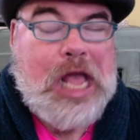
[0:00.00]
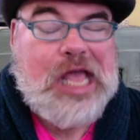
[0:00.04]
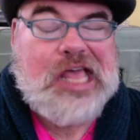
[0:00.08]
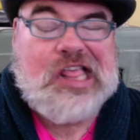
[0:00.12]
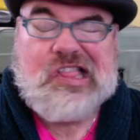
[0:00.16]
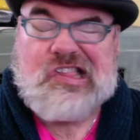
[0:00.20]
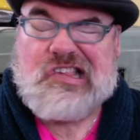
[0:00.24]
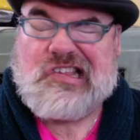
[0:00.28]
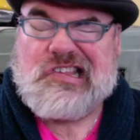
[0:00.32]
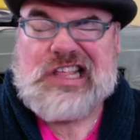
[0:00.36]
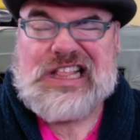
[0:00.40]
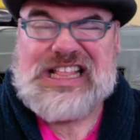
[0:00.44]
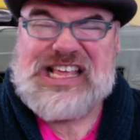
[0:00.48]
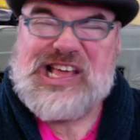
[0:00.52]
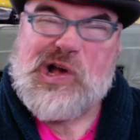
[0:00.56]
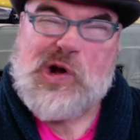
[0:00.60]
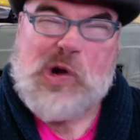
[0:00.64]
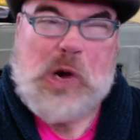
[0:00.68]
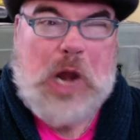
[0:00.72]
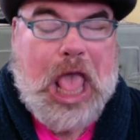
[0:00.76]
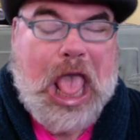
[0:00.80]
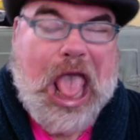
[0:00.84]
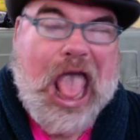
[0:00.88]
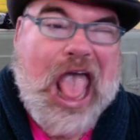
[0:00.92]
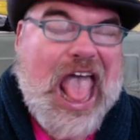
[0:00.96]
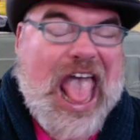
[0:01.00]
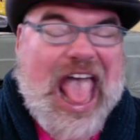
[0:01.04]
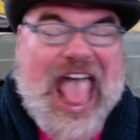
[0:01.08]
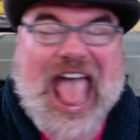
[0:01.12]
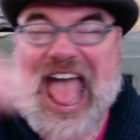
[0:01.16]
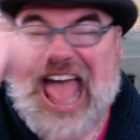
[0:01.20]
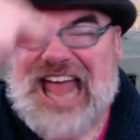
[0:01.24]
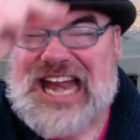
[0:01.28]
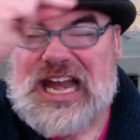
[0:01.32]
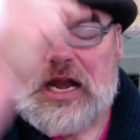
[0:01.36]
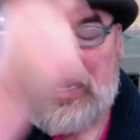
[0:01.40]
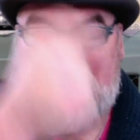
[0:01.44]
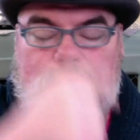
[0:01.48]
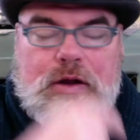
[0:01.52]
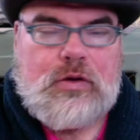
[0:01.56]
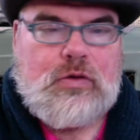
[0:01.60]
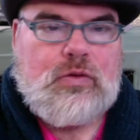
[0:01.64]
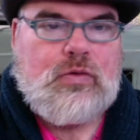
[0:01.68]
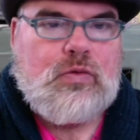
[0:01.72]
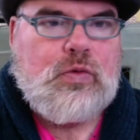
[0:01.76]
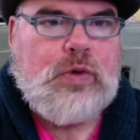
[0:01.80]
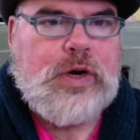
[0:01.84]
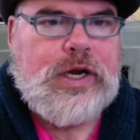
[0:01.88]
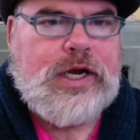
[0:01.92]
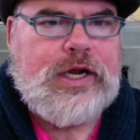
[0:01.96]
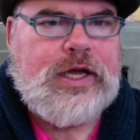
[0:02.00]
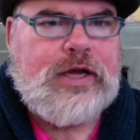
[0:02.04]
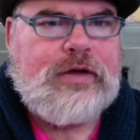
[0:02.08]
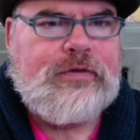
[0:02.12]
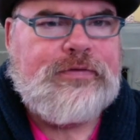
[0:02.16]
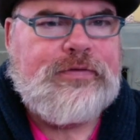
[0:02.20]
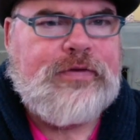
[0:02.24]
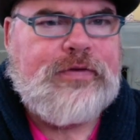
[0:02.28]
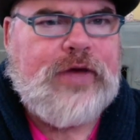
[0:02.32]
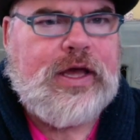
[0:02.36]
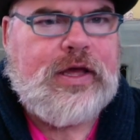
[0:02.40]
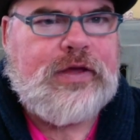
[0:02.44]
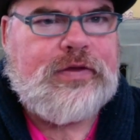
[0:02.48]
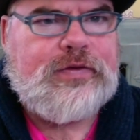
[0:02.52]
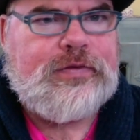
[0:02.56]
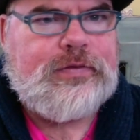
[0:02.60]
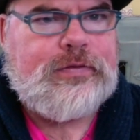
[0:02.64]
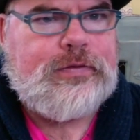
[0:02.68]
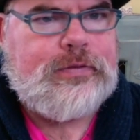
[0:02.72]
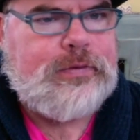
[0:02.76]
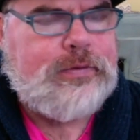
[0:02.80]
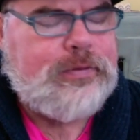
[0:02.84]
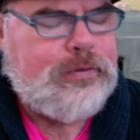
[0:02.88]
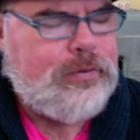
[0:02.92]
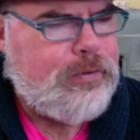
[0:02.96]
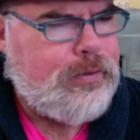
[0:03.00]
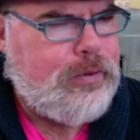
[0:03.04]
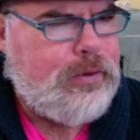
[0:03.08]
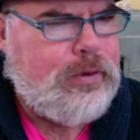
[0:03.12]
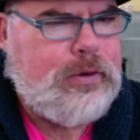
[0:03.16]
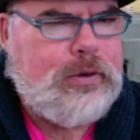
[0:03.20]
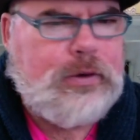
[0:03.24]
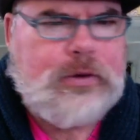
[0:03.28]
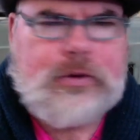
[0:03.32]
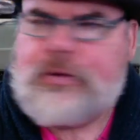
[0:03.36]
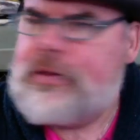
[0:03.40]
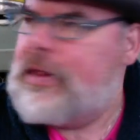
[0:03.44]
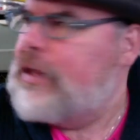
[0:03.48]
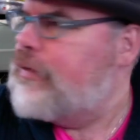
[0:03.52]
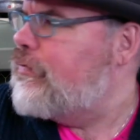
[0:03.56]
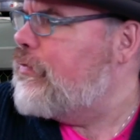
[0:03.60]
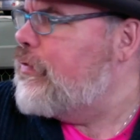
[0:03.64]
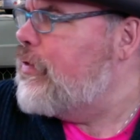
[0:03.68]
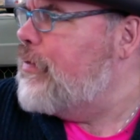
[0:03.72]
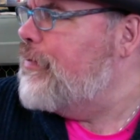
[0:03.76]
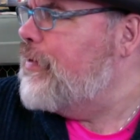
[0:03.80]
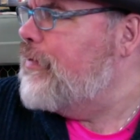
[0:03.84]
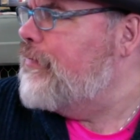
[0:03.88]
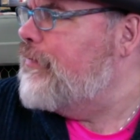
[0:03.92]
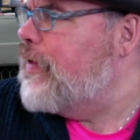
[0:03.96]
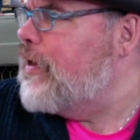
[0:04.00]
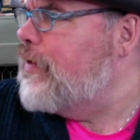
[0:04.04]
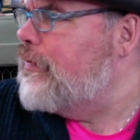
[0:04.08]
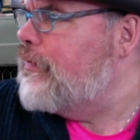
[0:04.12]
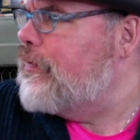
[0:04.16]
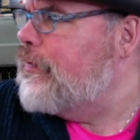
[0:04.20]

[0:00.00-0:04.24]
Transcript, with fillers: Get the silly out and reading face. Uh oh, that's grumpy face.